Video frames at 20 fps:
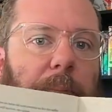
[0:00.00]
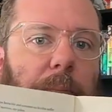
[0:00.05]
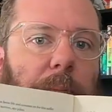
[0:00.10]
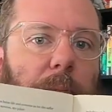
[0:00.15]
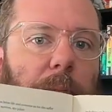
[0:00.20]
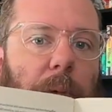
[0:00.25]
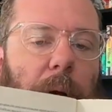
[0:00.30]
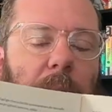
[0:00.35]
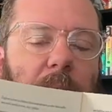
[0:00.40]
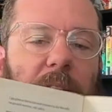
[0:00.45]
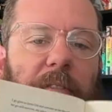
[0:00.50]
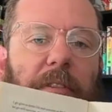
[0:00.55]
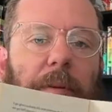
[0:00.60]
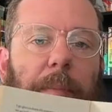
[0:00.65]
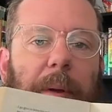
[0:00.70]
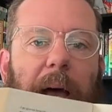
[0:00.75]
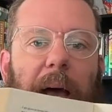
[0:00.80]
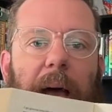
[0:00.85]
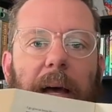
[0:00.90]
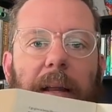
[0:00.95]
right off the
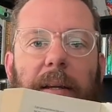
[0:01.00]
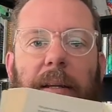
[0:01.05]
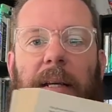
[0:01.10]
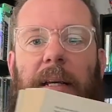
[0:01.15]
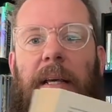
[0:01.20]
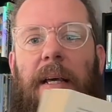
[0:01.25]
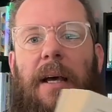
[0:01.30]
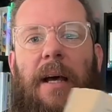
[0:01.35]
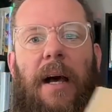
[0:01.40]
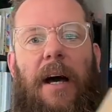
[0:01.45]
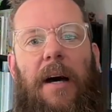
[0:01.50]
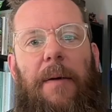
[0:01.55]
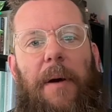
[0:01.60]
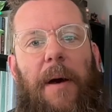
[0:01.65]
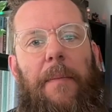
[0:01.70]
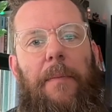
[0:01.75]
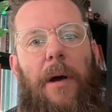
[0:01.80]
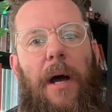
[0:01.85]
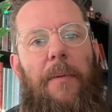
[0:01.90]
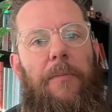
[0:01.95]
bat.
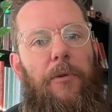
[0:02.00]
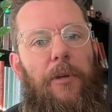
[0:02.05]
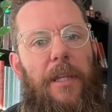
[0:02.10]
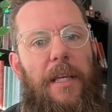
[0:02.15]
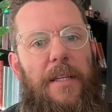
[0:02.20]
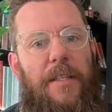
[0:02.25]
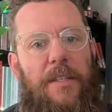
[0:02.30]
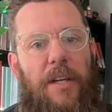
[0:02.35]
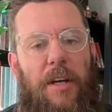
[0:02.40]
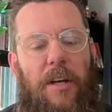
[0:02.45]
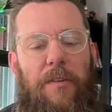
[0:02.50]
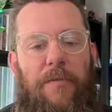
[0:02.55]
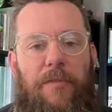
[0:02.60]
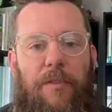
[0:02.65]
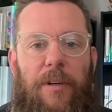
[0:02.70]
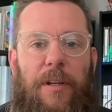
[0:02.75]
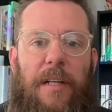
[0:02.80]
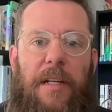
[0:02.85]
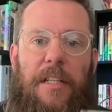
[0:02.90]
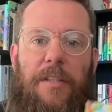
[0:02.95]
I'm really a sucker
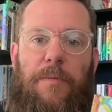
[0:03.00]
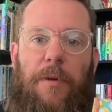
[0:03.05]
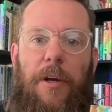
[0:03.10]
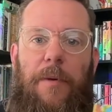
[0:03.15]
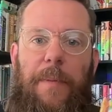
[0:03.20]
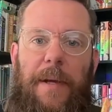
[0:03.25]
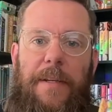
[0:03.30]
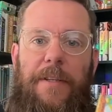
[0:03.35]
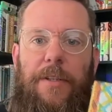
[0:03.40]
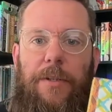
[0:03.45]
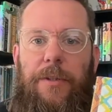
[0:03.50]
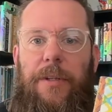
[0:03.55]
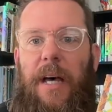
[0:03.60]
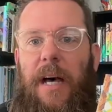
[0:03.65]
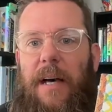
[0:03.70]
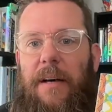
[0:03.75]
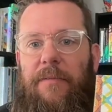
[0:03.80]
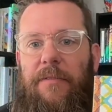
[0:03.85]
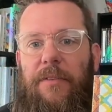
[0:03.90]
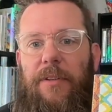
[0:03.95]
for an experimental
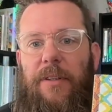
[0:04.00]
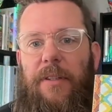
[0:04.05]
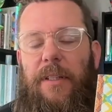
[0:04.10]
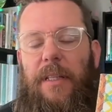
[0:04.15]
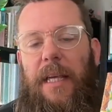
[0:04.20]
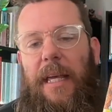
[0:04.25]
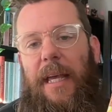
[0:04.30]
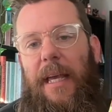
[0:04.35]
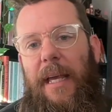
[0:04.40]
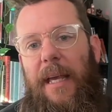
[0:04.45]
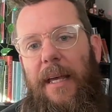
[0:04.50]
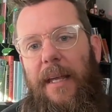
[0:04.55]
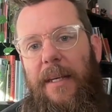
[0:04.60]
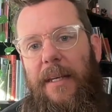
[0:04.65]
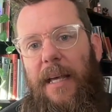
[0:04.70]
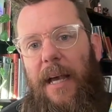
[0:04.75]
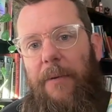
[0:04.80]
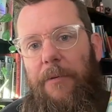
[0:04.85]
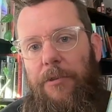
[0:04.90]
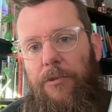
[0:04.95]
novel, and
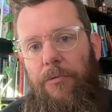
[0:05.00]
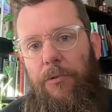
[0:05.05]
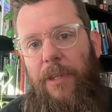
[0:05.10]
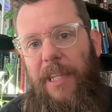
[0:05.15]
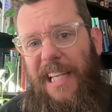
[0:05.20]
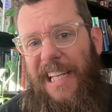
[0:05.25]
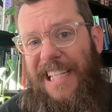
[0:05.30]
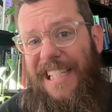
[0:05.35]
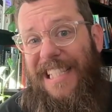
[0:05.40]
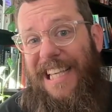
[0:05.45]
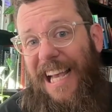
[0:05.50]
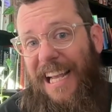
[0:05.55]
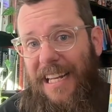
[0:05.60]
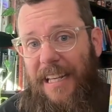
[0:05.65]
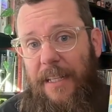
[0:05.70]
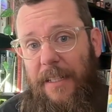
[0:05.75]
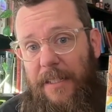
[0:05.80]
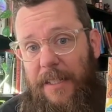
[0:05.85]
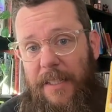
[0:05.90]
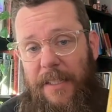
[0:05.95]
I was really
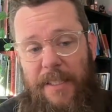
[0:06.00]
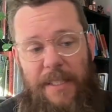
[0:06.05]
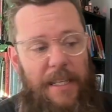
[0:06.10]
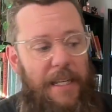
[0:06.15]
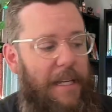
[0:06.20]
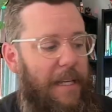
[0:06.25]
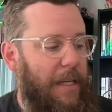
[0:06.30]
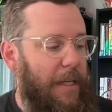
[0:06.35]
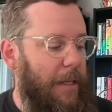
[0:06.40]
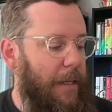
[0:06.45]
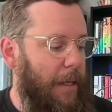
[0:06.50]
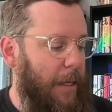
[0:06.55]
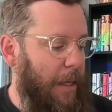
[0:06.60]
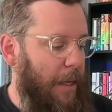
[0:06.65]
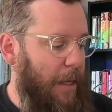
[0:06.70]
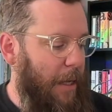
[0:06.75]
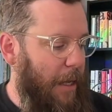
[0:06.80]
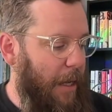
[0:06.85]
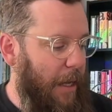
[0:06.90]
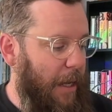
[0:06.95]
excited to see
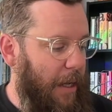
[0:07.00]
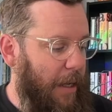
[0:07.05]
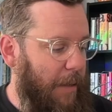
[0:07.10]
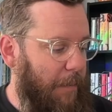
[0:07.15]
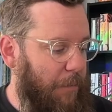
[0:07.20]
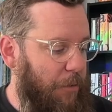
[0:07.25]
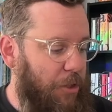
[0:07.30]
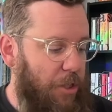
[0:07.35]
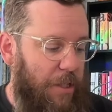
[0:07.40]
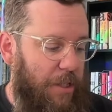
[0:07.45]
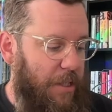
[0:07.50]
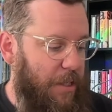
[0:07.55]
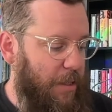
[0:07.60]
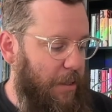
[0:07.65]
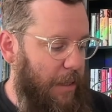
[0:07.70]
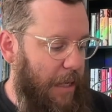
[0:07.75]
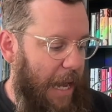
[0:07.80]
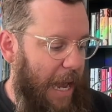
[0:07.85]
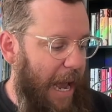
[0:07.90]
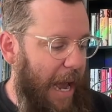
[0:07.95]
just
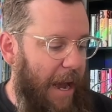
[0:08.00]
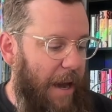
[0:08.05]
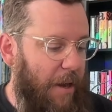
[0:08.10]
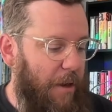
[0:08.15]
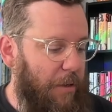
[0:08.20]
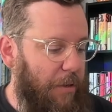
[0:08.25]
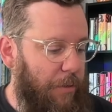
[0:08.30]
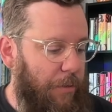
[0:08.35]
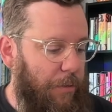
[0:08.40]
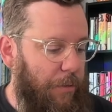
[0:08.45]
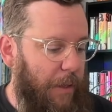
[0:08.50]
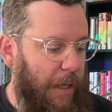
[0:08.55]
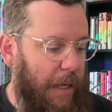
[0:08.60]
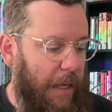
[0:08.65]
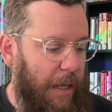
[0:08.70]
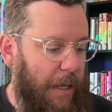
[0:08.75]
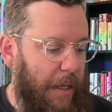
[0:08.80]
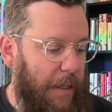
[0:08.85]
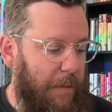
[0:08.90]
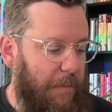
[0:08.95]

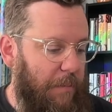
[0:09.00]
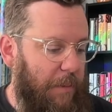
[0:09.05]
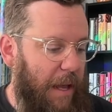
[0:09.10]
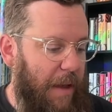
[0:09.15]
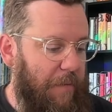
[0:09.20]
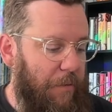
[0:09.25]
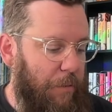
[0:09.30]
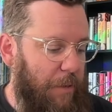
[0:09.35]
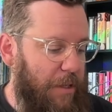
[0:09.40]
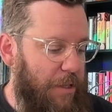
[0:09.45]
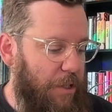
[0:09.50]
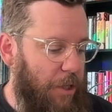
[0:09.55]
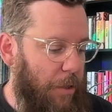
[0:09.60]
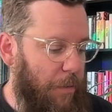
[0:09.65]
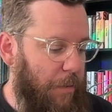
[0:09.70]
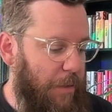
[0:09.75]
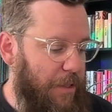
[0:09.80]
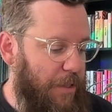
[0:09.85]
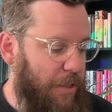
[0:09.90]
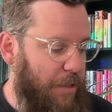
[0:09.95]
how Evaristo
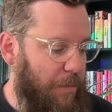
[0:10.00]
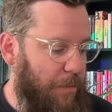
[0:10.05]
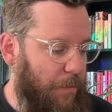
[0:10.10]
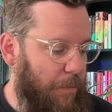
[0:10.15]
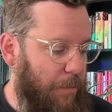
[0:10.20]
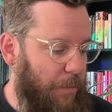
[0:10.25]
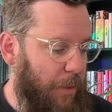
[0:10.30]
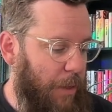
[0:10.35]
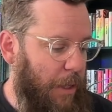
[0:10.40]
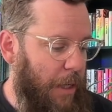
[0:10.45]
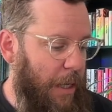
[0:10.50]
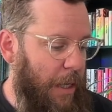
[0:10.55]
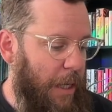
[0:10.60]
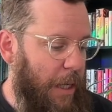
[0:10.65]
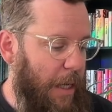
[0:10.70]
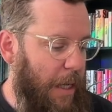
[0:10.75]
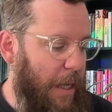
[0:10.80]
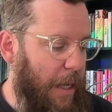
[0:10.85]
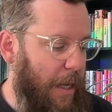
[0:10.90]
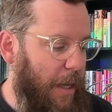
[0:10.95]
was
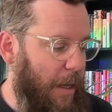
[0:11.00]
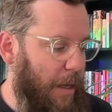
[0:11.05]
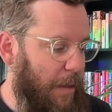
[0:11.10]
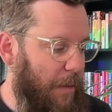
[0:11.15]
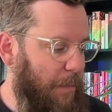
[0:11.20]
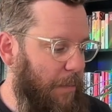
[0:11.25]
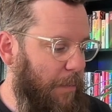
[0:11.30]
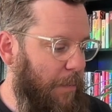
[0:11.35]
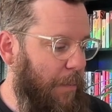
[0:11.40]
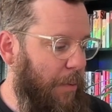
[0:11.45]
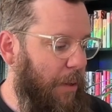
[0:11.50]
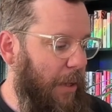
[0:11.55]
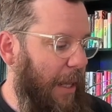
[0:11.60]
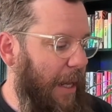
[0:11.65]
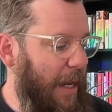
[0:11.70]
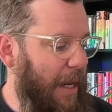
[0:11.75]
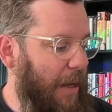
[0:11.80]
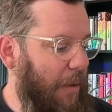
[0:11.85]
playing